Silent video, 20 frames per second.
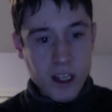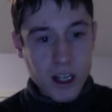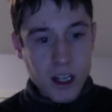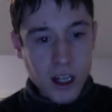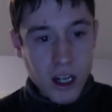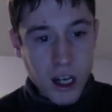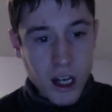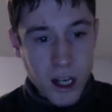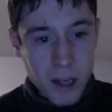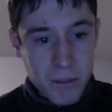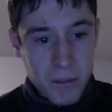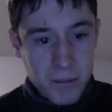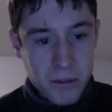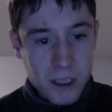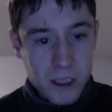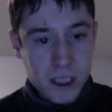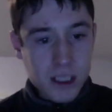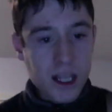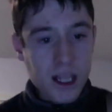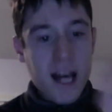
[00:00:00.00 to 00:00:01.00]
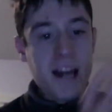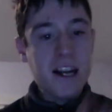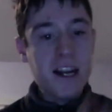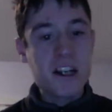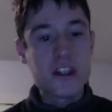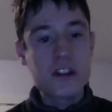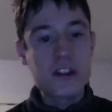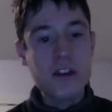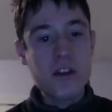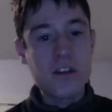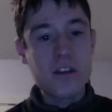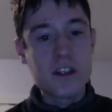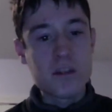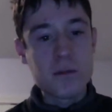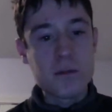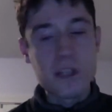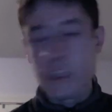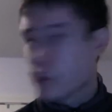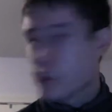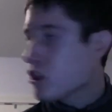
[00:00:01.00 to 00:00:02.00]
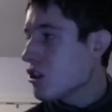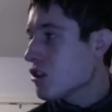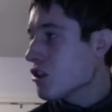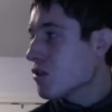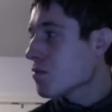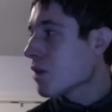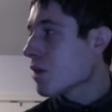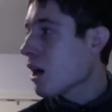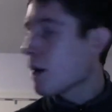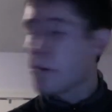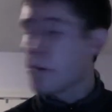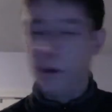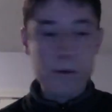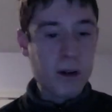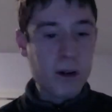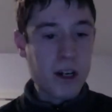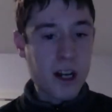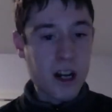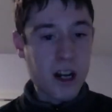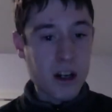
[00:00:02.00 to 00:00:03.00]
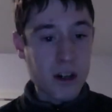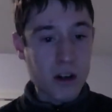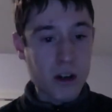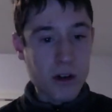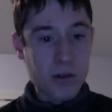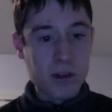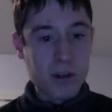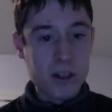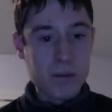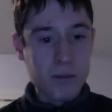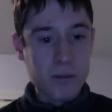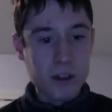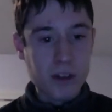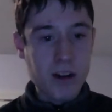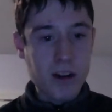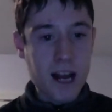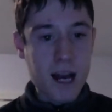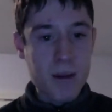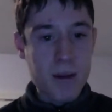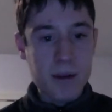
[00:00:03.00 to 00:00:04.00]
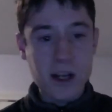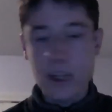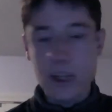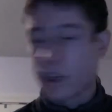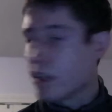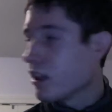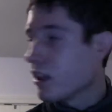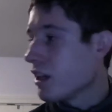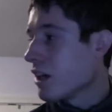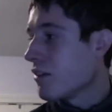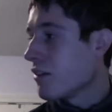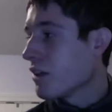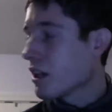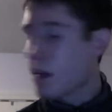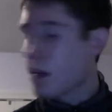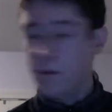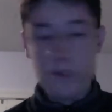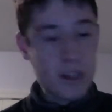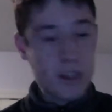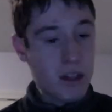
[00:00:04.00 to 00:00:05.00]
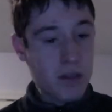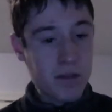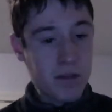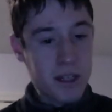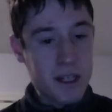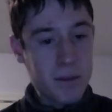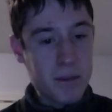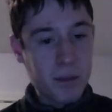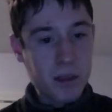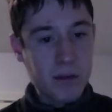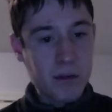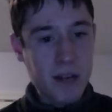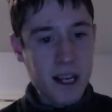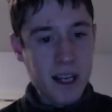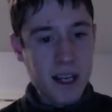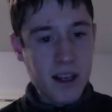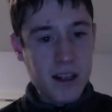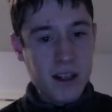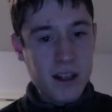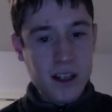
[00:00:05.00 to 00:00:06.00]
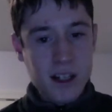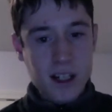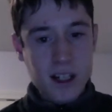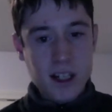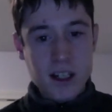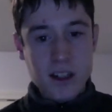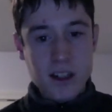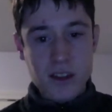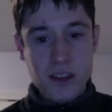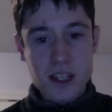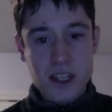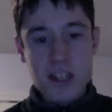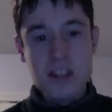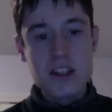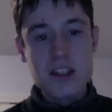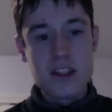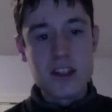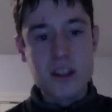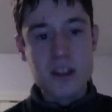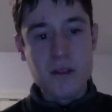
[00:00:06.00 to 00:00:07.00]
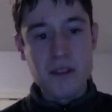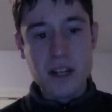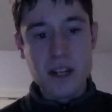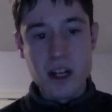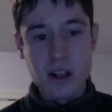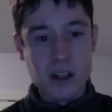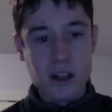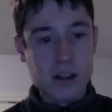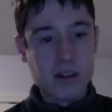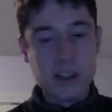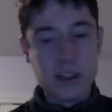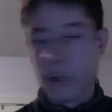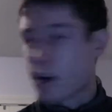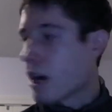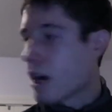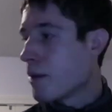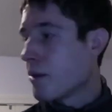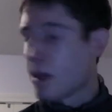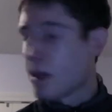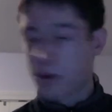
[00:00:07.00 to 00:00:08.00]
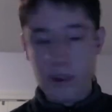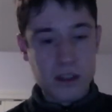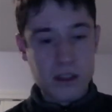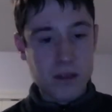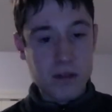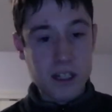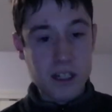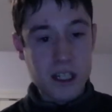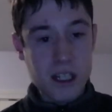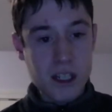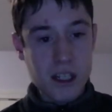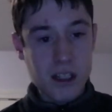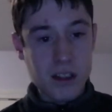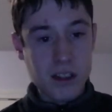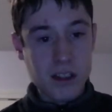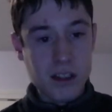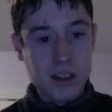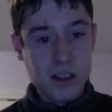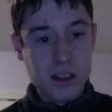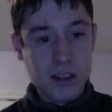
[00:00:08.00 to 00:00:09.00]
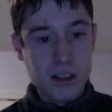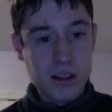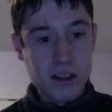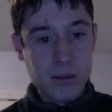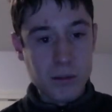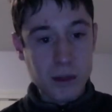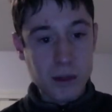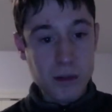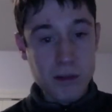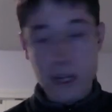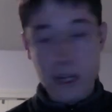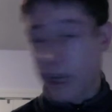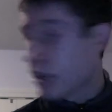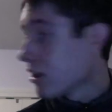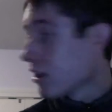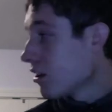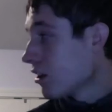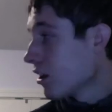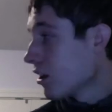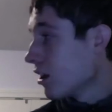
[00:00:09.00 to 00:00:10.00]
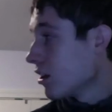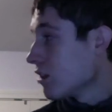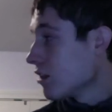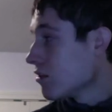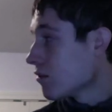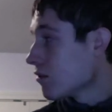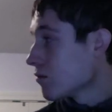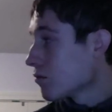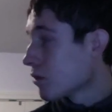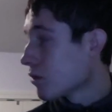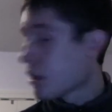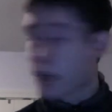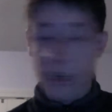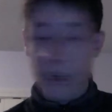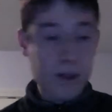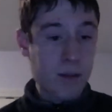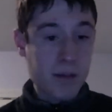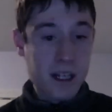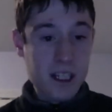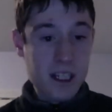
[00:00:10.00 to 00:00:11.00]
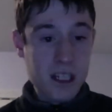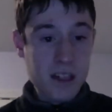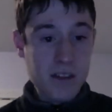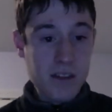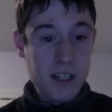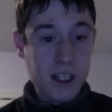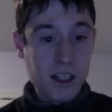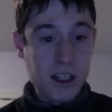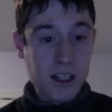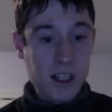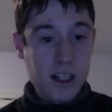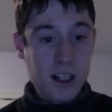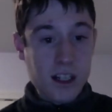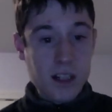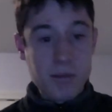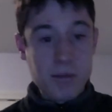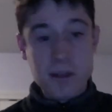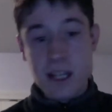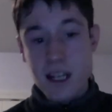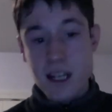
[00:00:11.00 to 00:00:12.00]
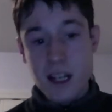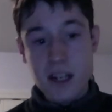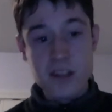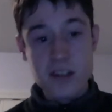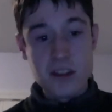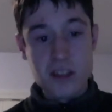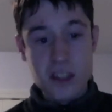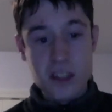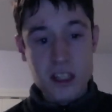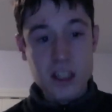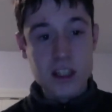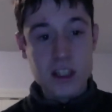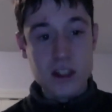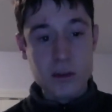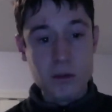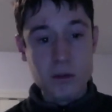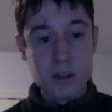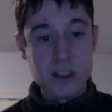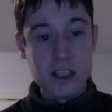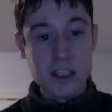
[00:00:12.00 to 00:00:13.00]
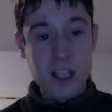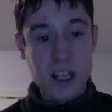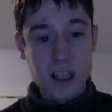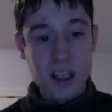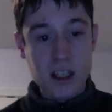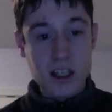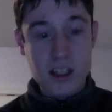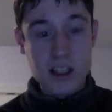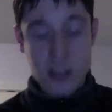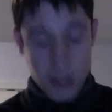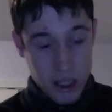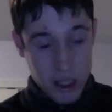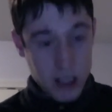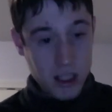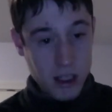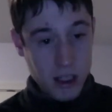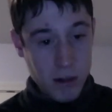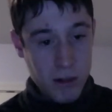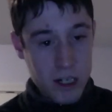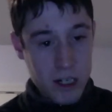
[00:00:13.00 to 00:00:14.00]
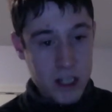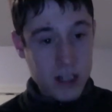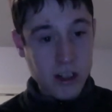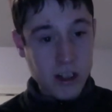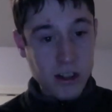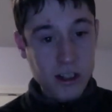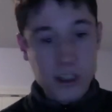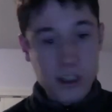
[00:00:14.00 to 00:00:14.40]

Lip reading: I'm glad I saw this because this is probably one I'll go and grab on. If it comes to 3D Blu-ray, this is something I'll go and grab on 3D Blu-ray and play it on my TV. My dad hasn't seen this one yet. He's seen the original.